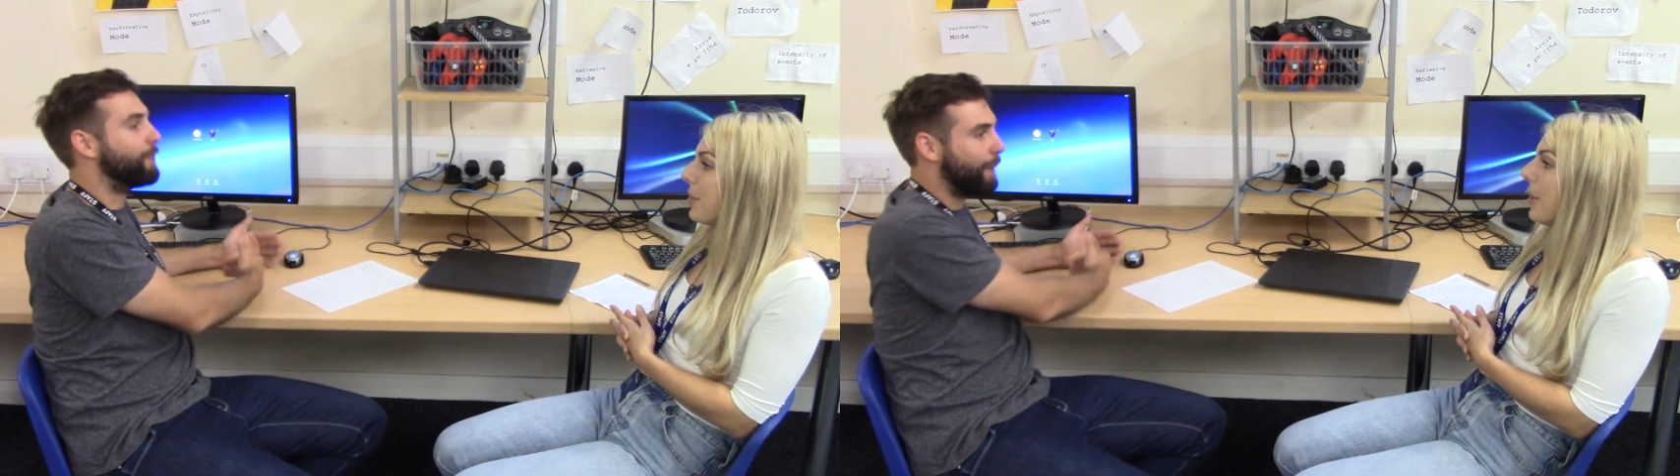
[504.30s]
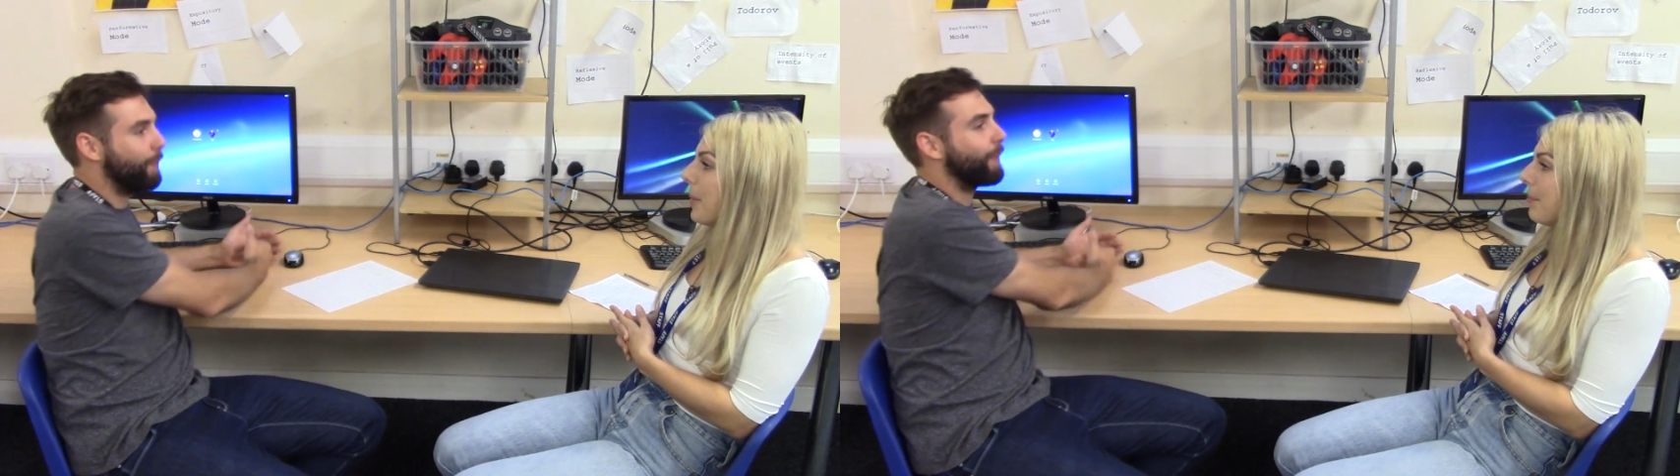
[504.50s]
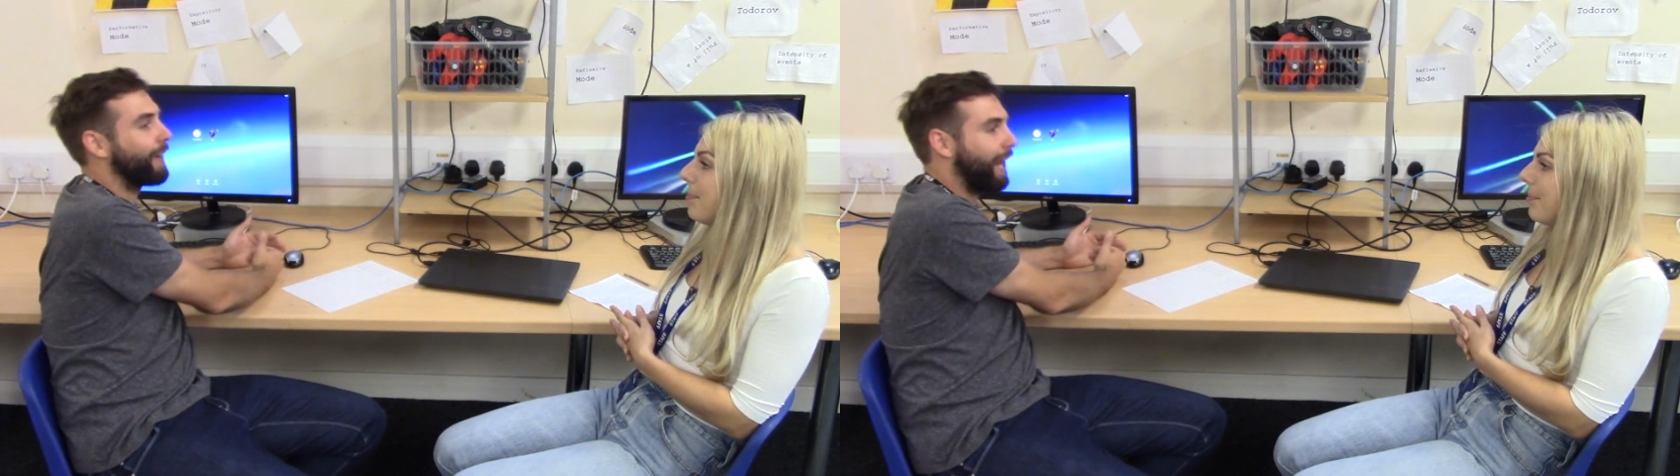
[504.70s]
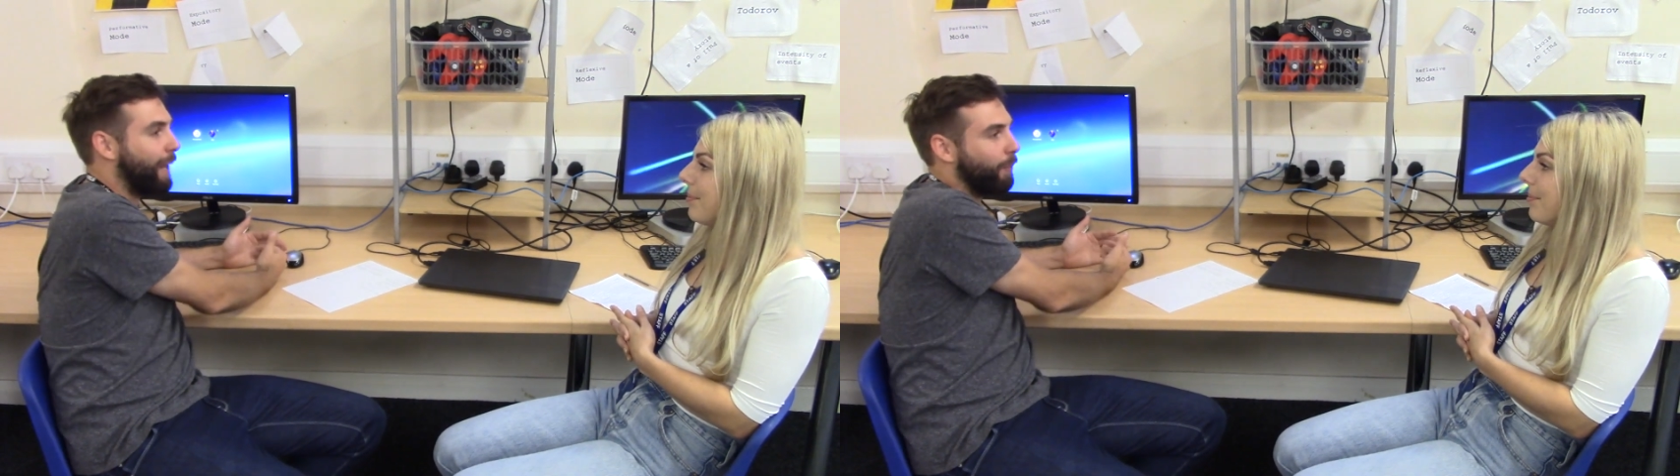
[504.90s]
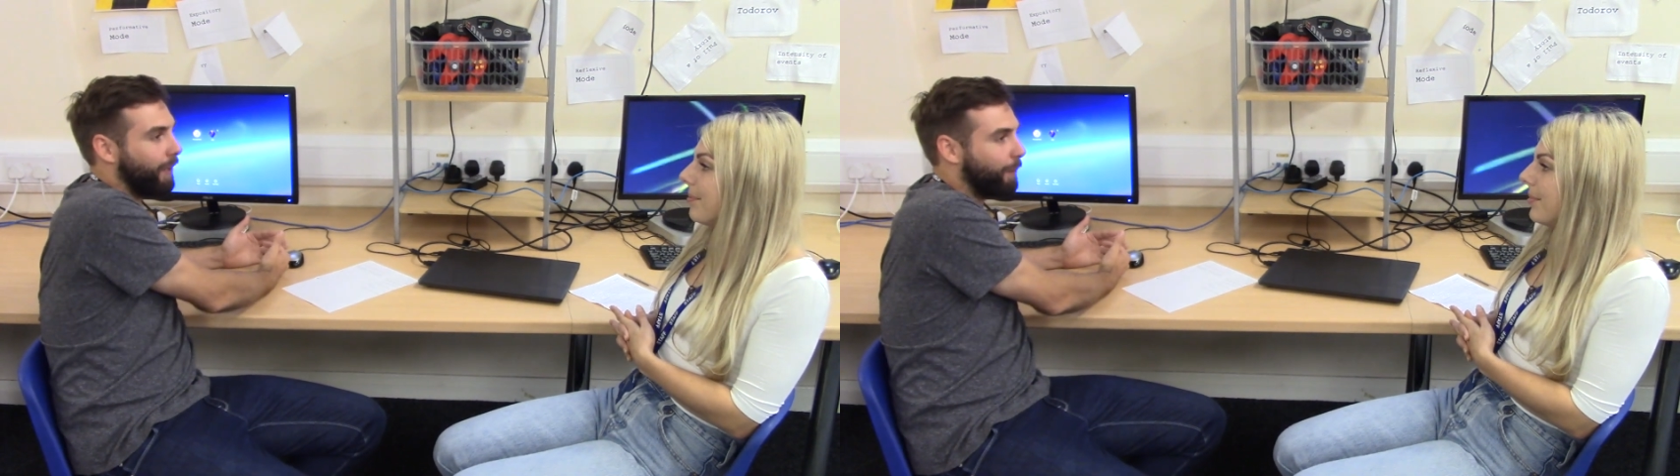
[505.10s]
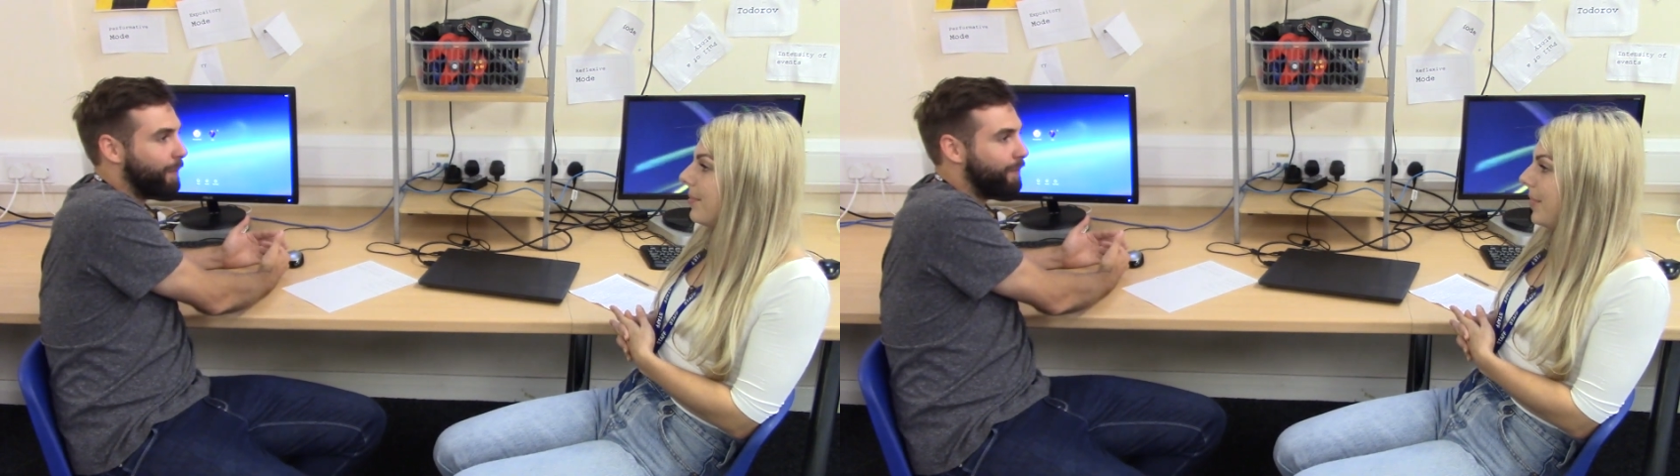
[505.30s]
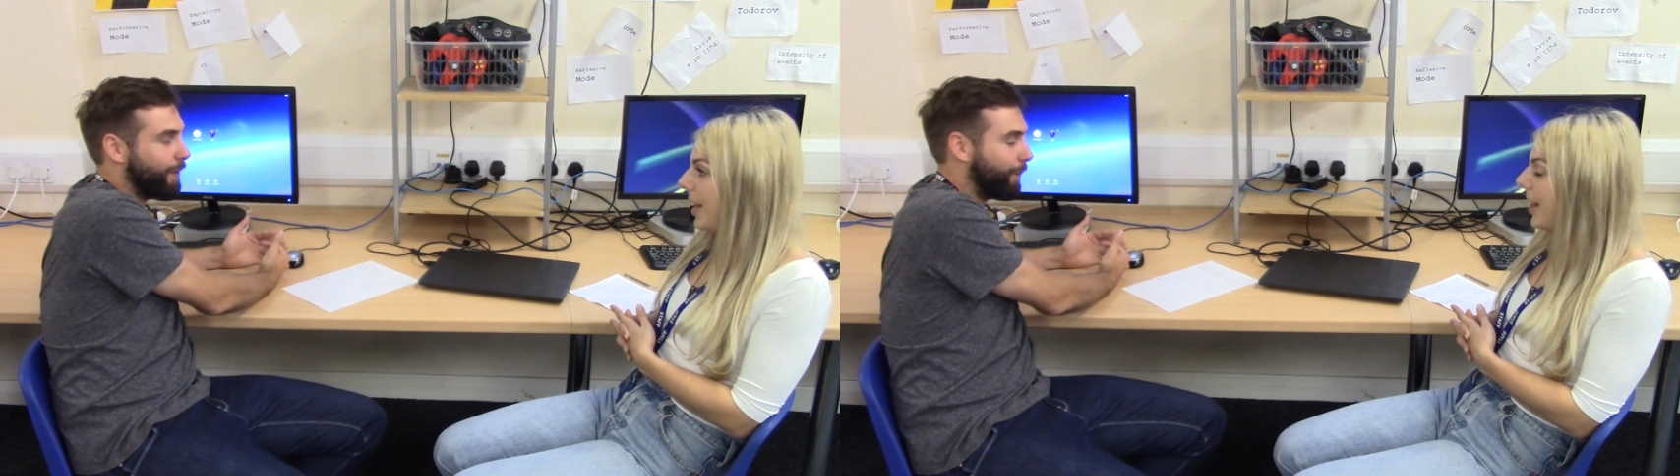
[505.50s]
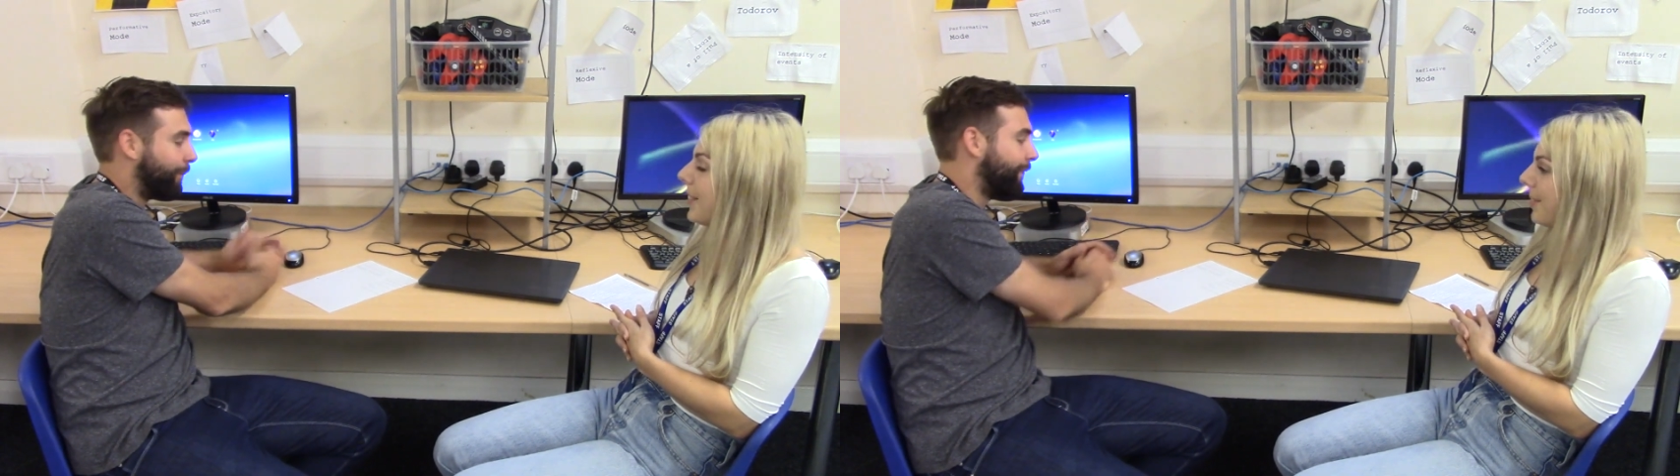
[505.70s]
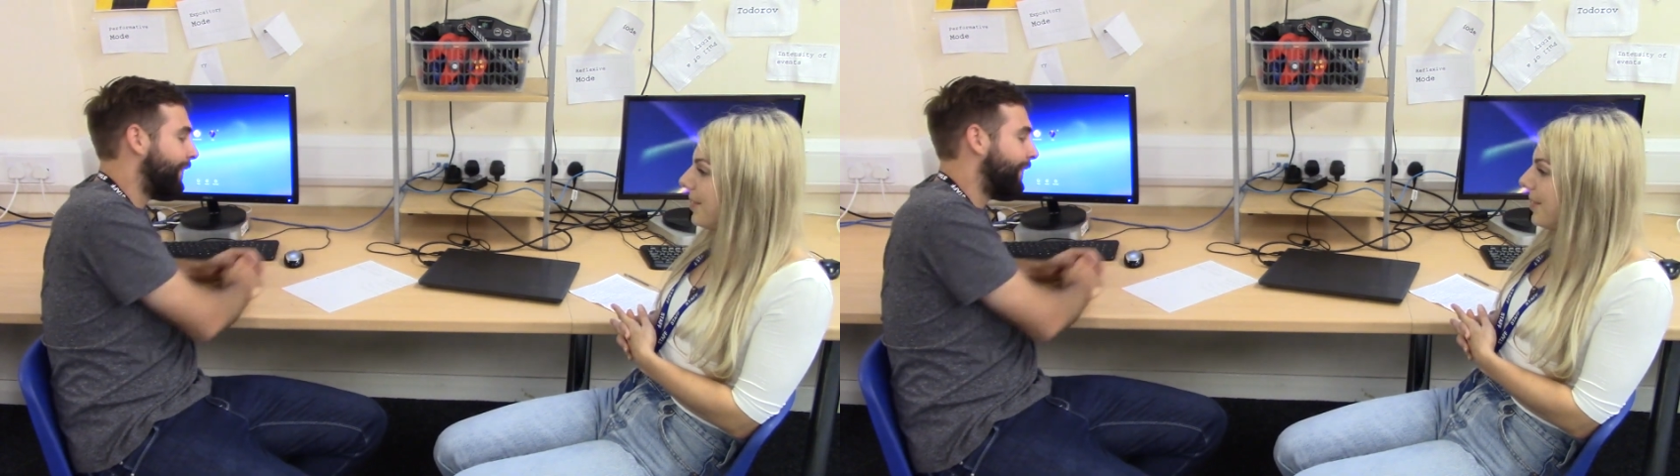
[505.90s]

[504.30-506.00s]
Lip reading: people collaborating with them.